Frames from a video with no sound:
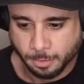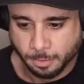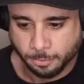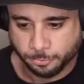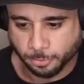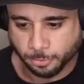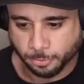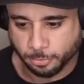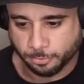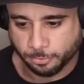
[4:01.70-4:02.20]

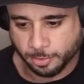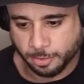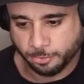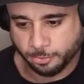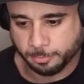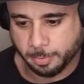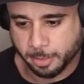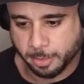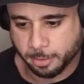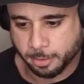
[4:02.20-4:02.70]
So tell
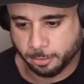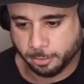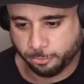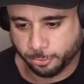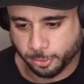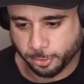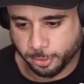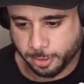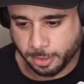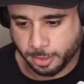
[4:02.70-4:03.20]
us about your
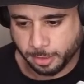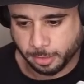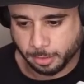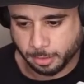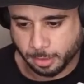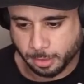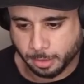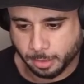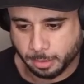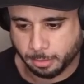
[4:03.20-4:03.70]

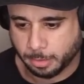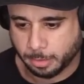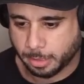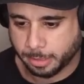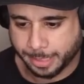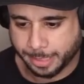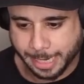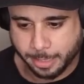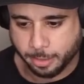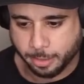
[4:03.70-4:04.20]
journey
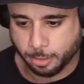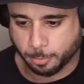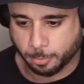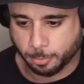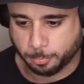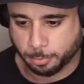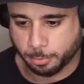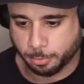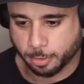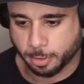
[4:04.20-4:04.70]
getting your
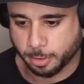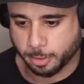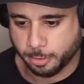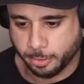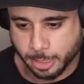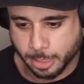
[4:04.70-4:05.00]
pro card.